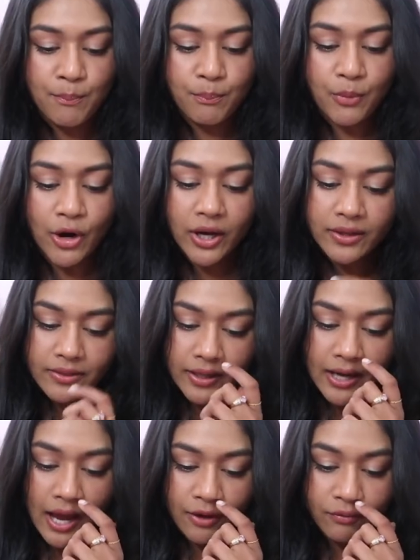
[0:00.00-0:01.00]
a book
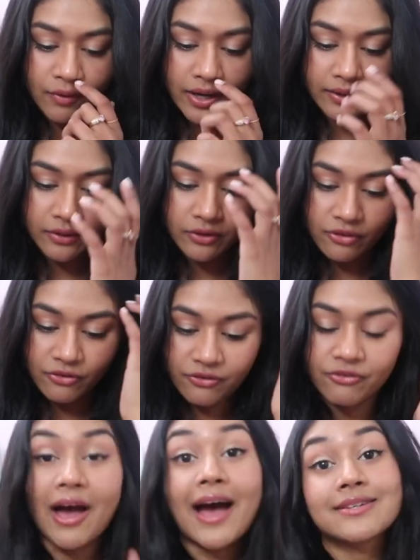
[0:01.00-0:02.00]
that I read the
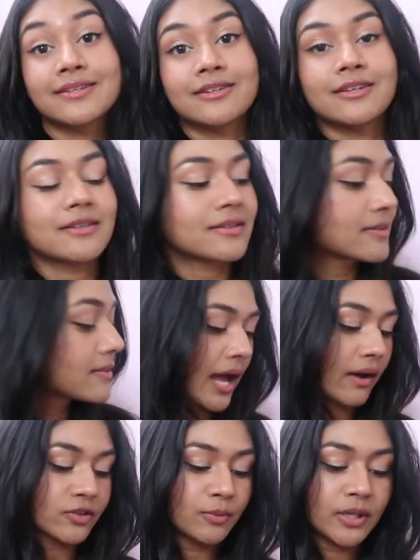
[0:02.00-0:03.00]
fastest
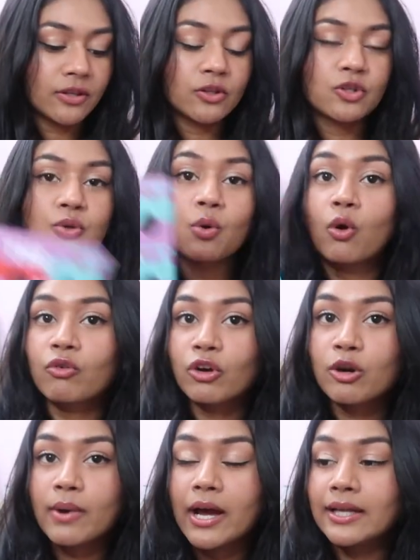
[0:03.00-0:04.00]
have to be The
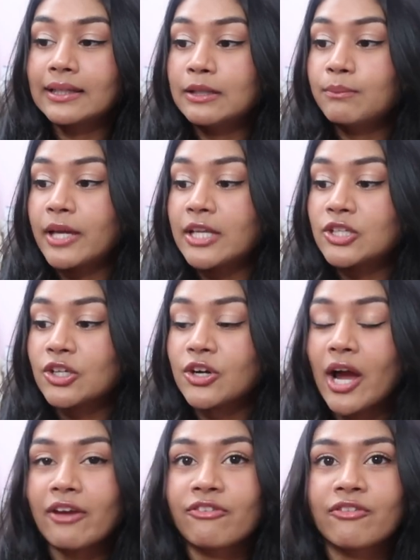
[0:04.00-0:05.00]
Do-Over by Lynn Painter.
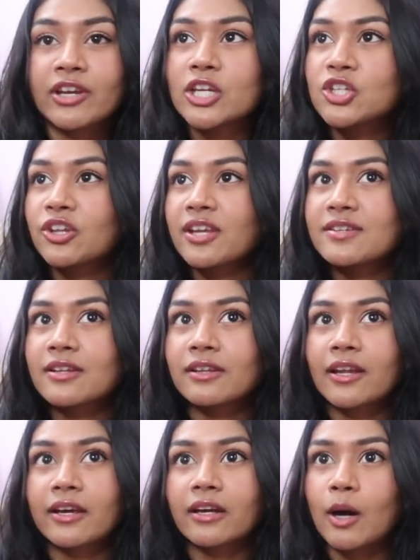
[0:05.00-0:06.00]
I finished this in
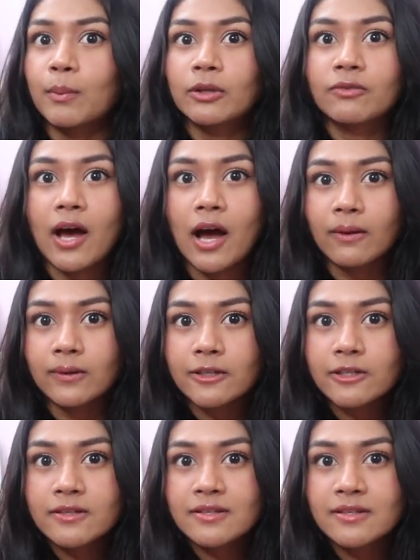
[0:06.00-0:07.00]
like a couple of
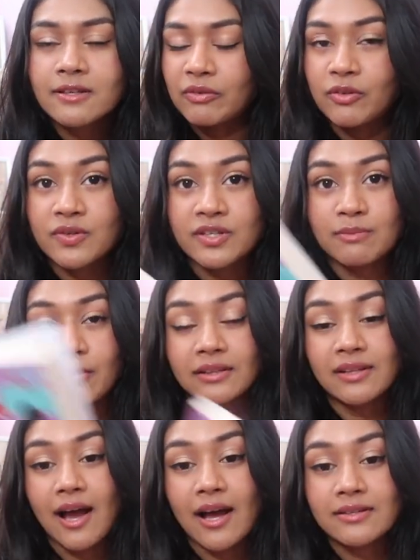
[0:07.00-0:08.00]
hours. If you've seen my
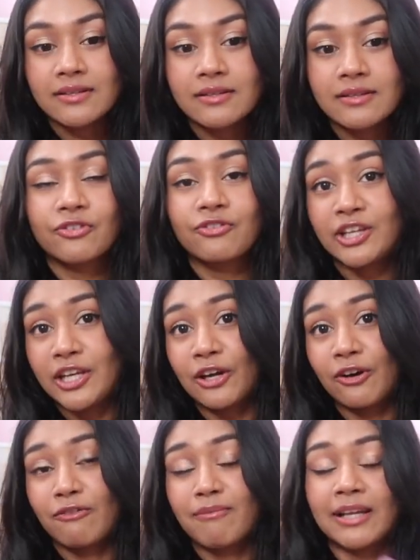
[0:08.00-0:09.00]
last
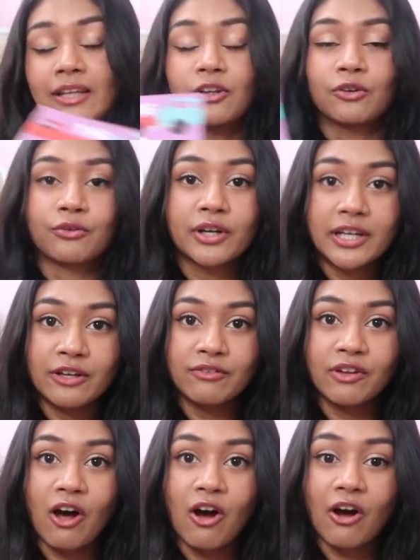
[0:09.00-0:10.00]
video, my little reading
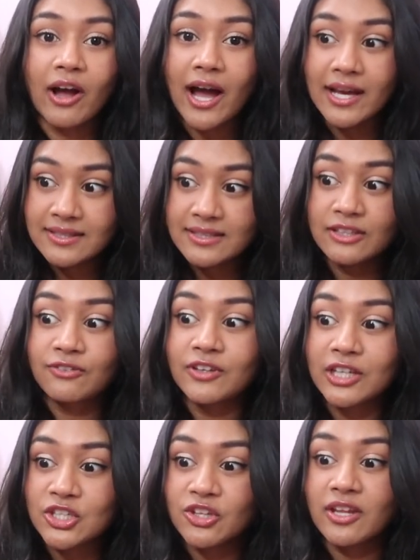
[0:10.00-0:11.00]
vlog, I did
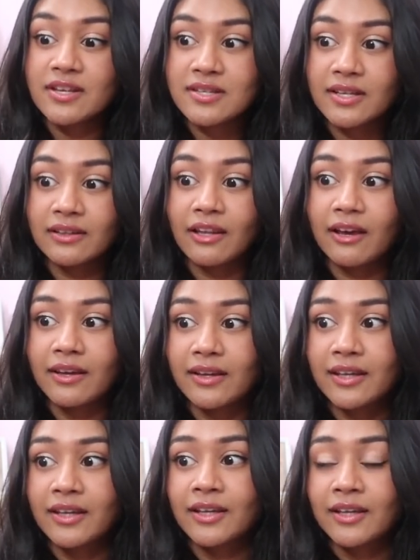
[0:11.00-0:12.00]
finish this in
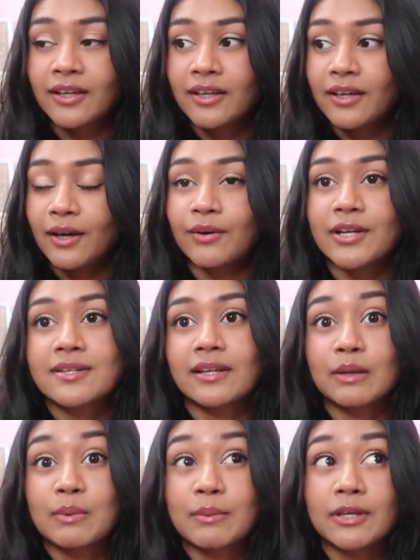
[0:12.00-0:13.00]
like, I want to say
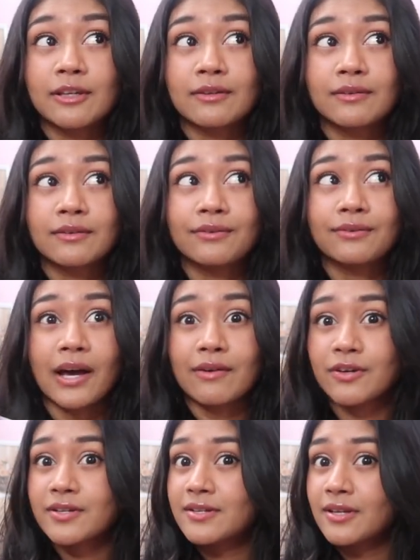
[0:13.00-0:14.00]
like maybe 5
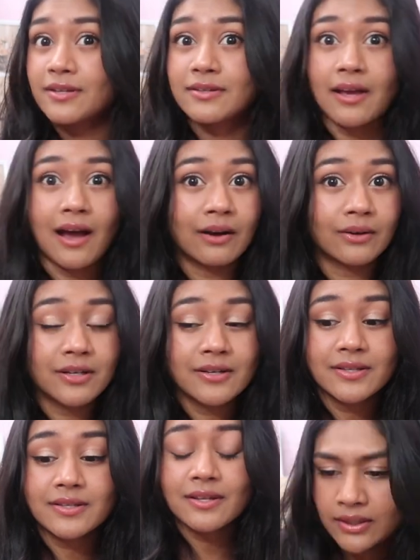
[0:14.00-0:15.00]
or 6
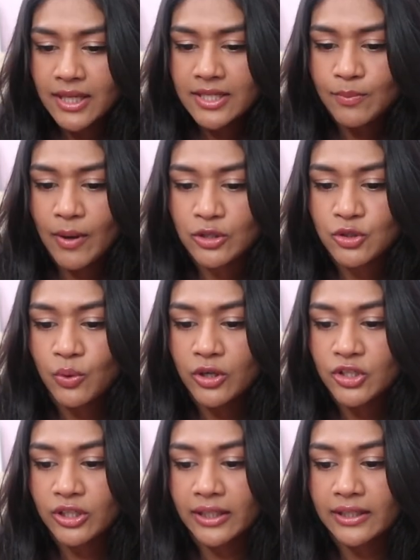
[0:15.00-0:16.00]
hours. It's about
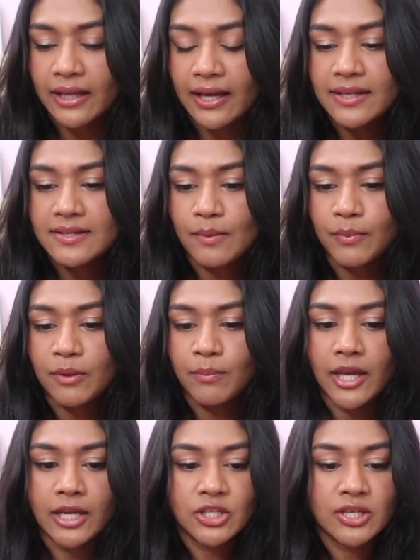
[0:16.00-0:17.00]
290 something
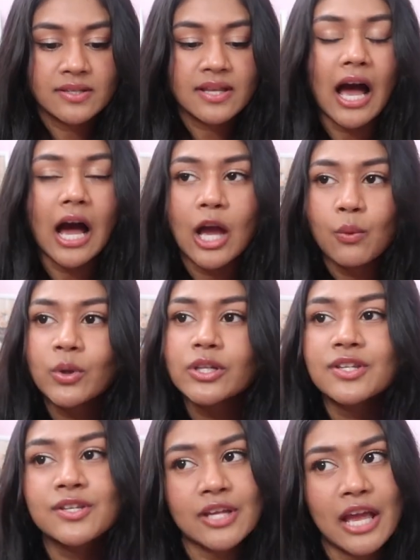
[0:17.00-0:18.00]
pages. I
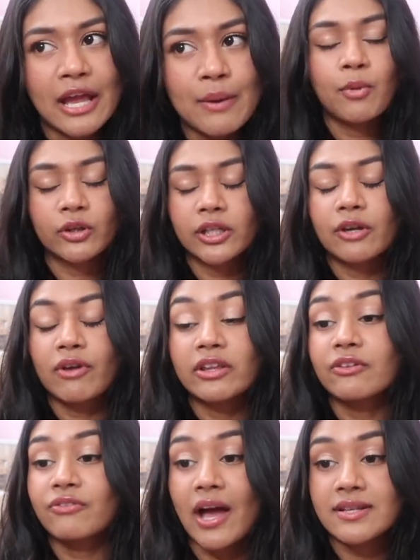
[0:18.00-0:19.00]
would say a book that I read
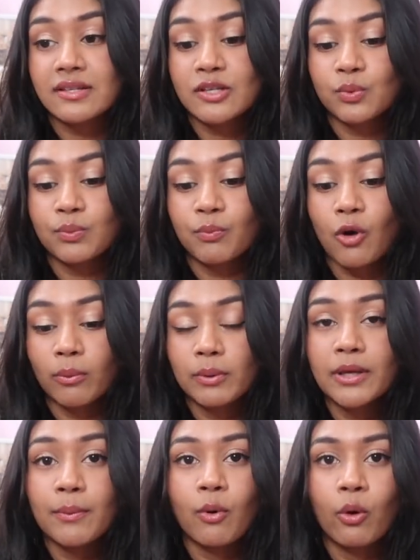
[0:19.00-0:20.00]
the fastest would probably
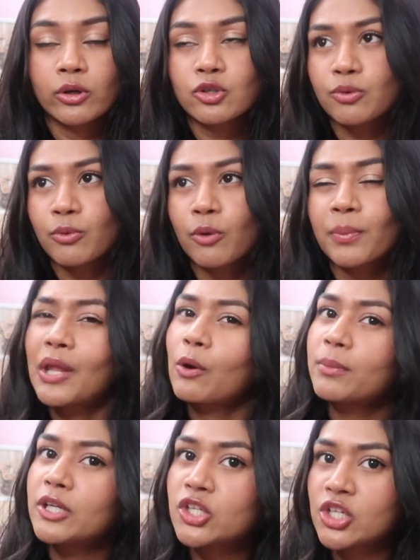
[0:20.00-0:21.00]
be a poetry book, but that
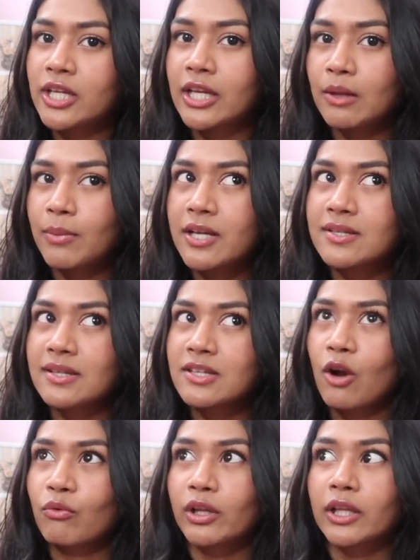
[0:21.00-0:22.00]
would be cheating because that's
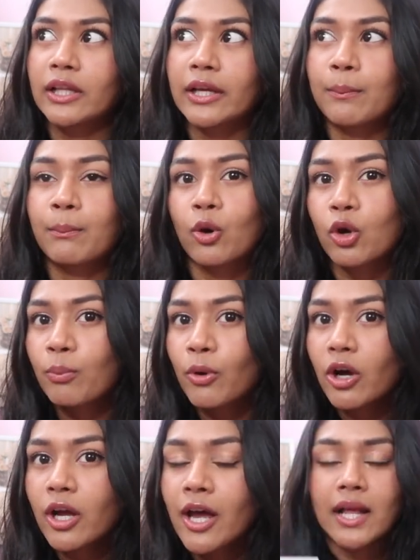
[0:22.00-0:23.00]
not really like a
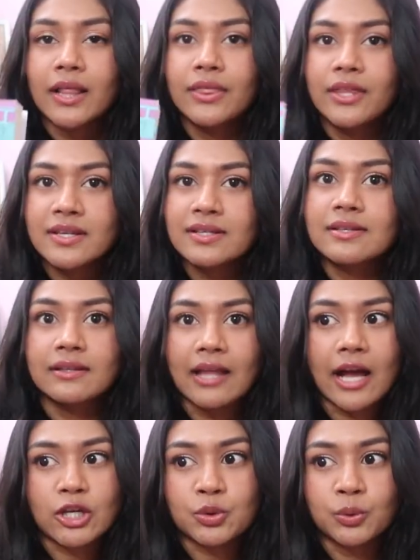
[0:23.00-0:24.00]
book. This is an
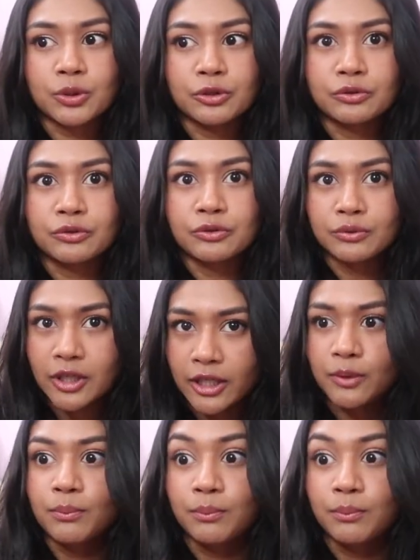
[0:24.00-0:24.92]
actual like